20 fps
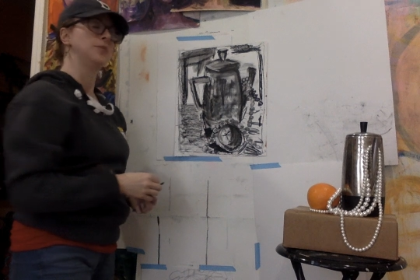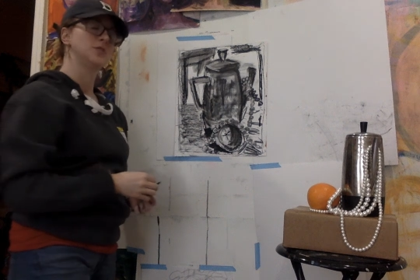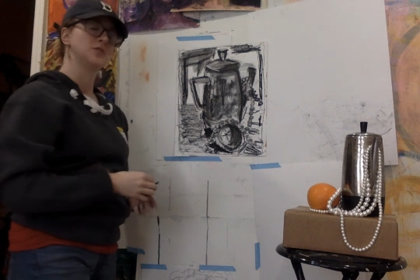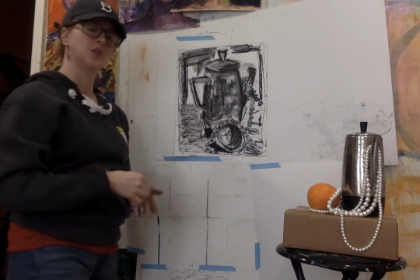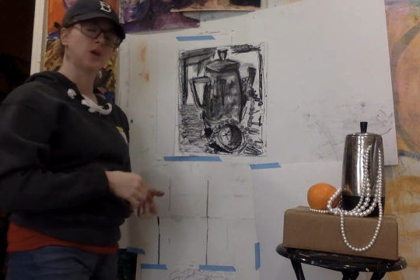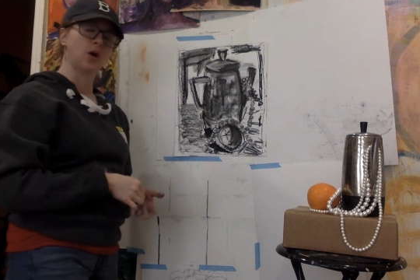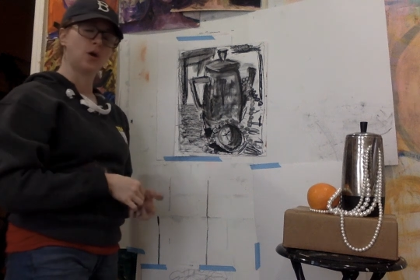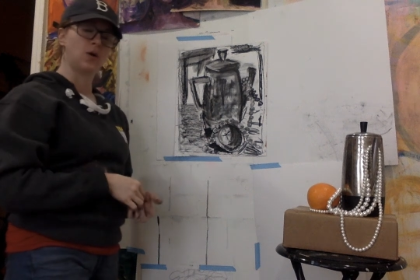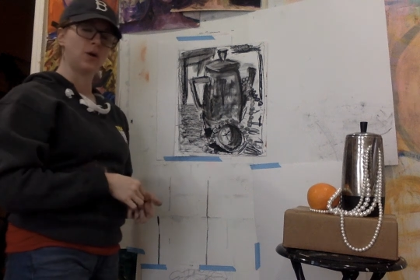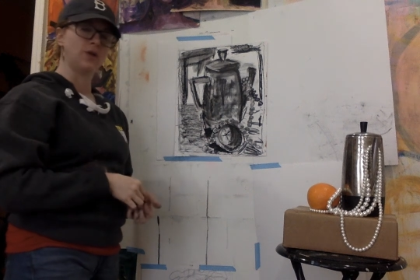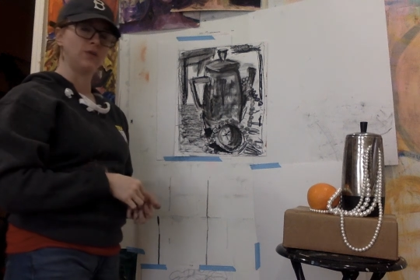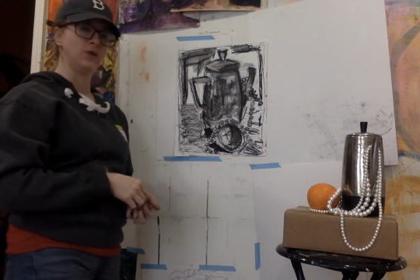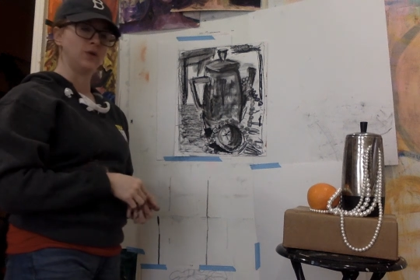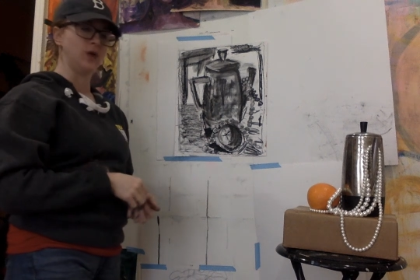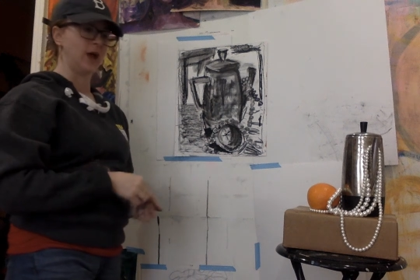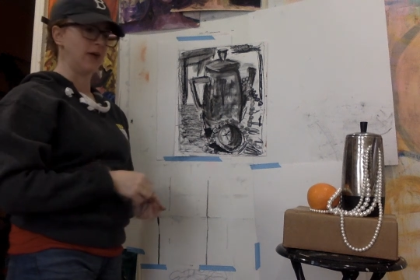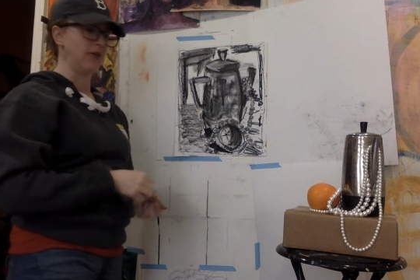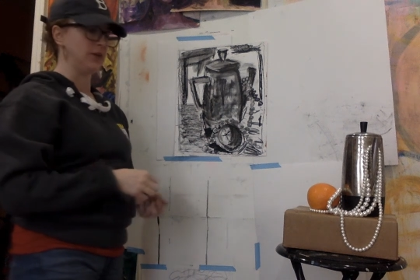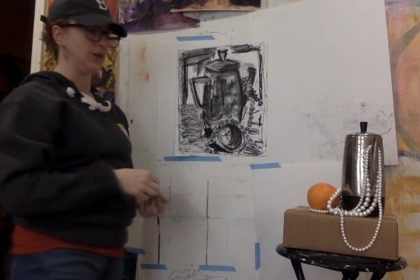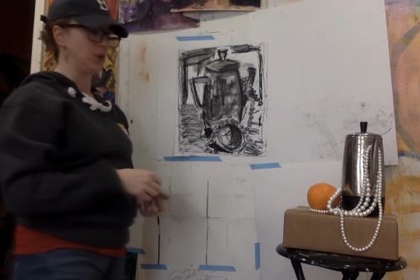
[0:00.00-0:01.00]
So if you
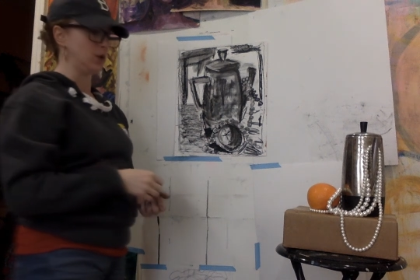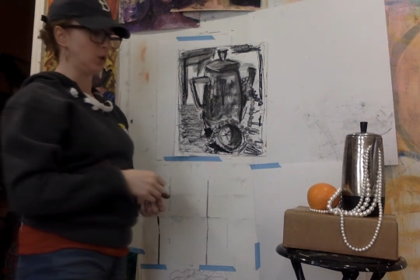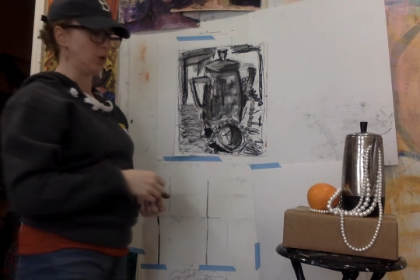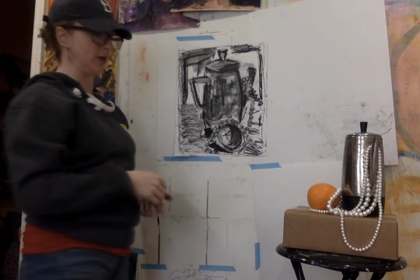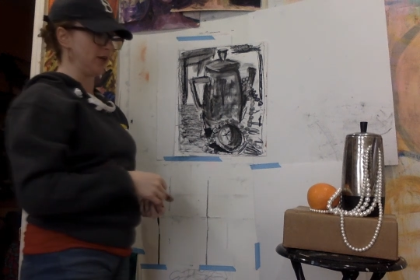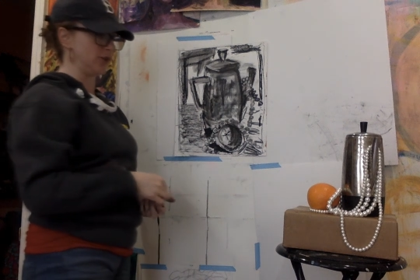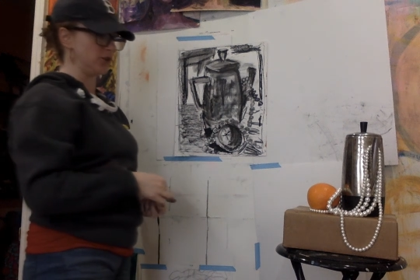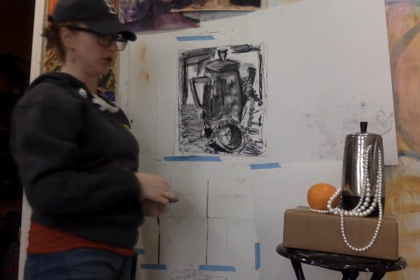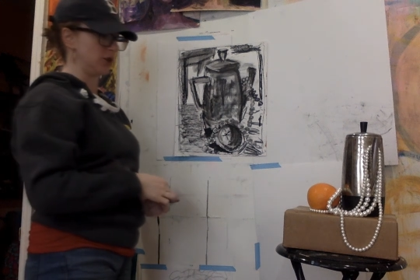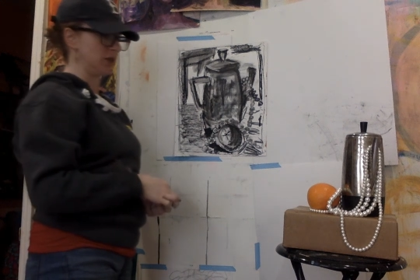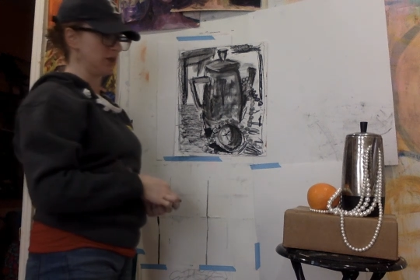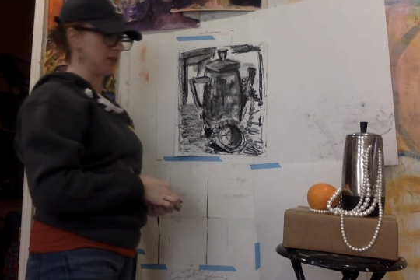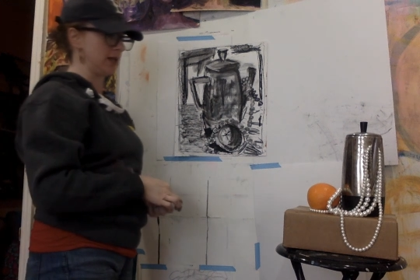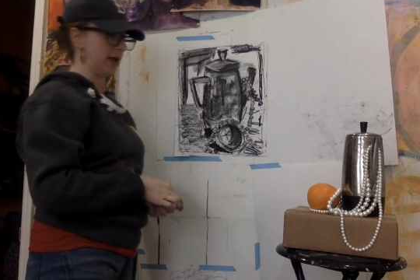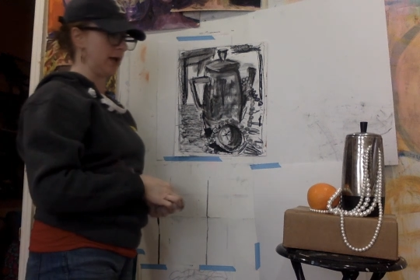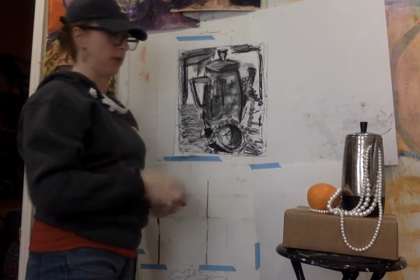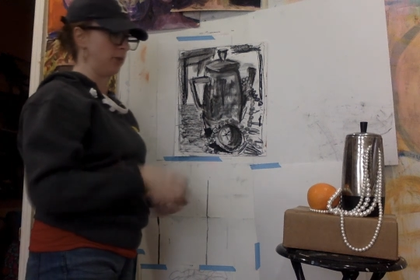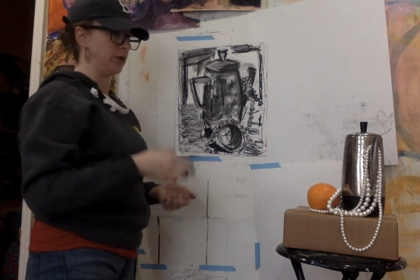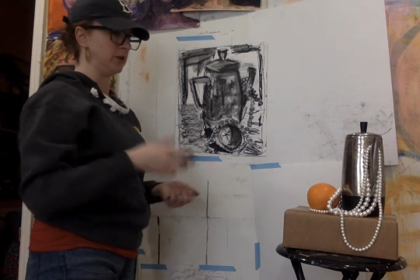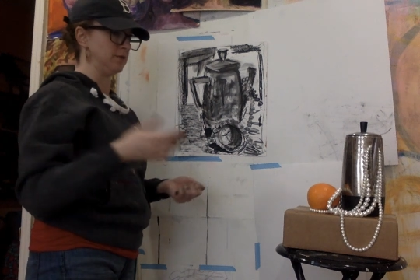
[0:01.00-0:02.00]
have any questions,
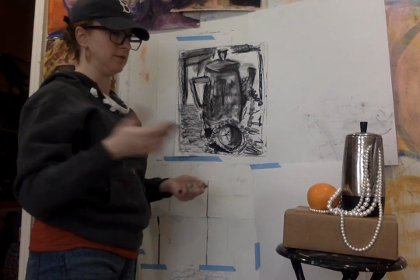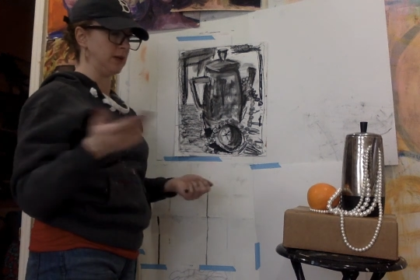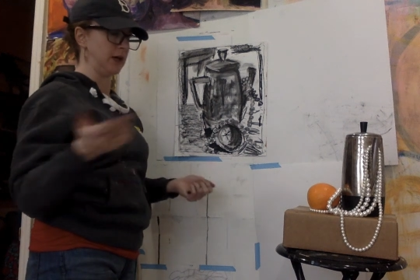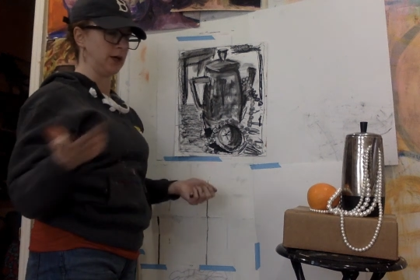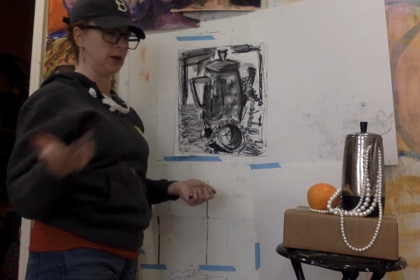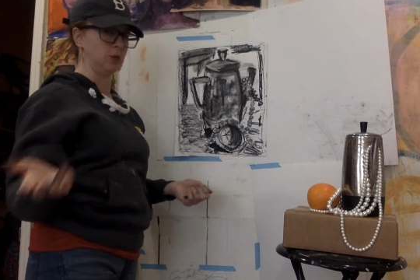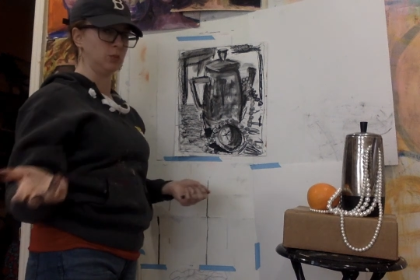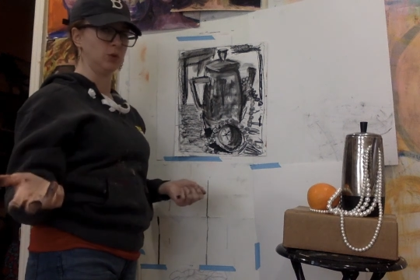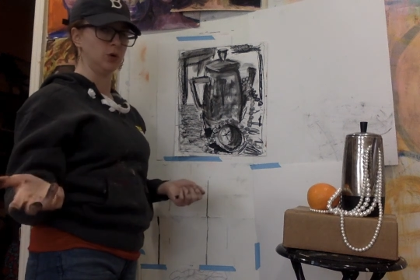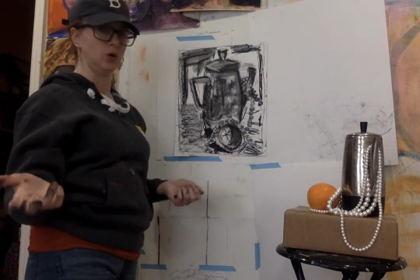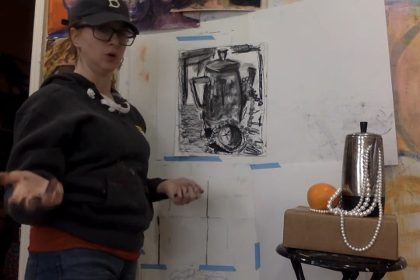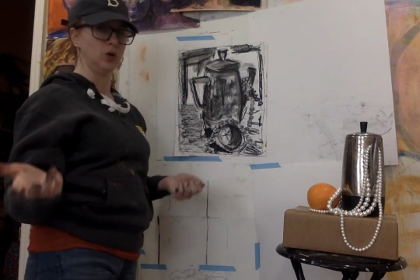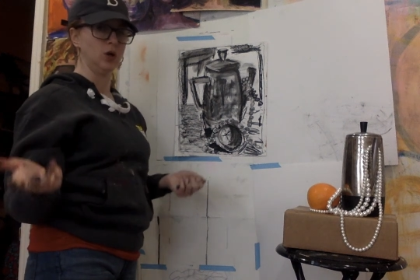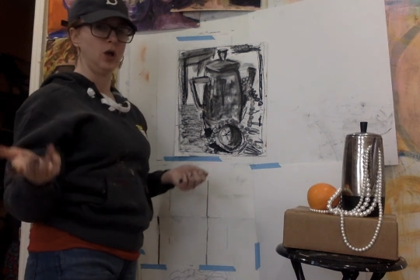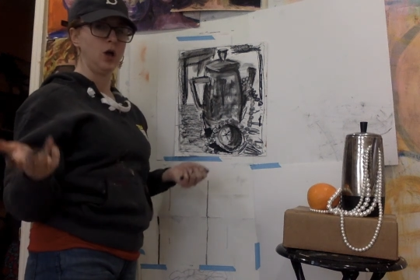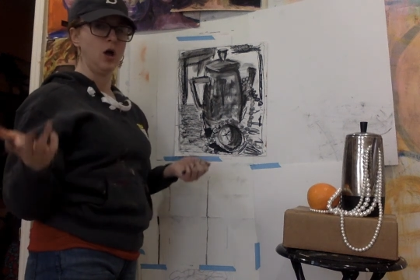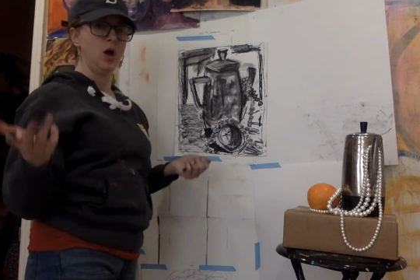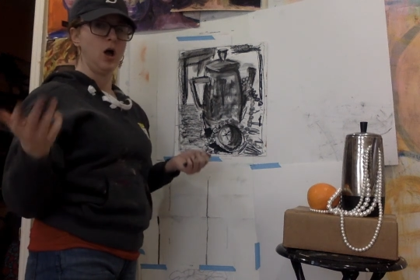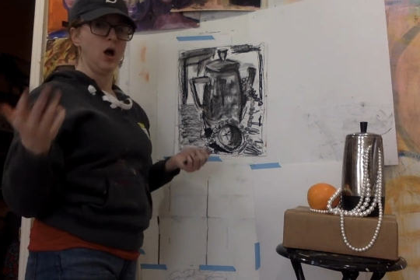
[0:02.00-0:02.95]
I'll be available